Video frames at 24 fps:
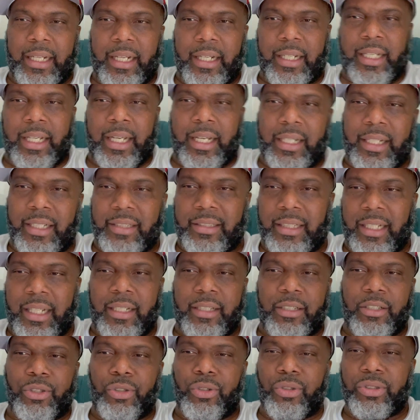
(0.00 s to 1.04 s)
and hear this here
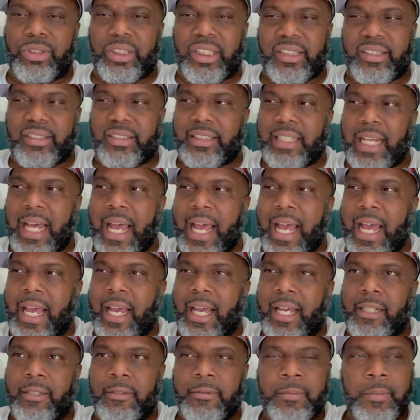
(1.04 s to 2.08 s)
news is
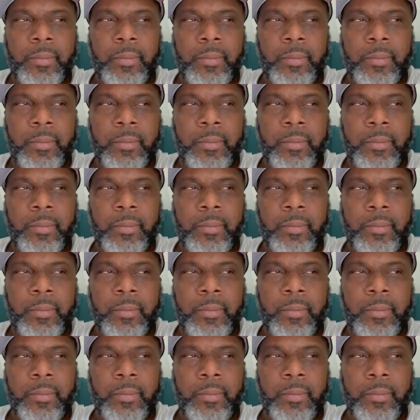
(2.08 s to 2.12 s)
sad.